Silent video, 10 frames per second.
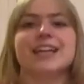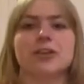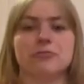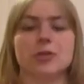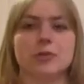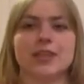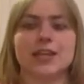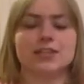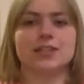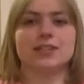If you would
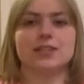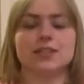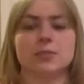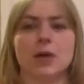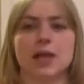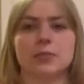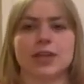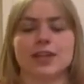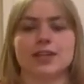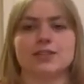like to listen to my
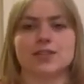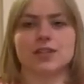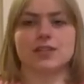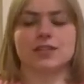playlist,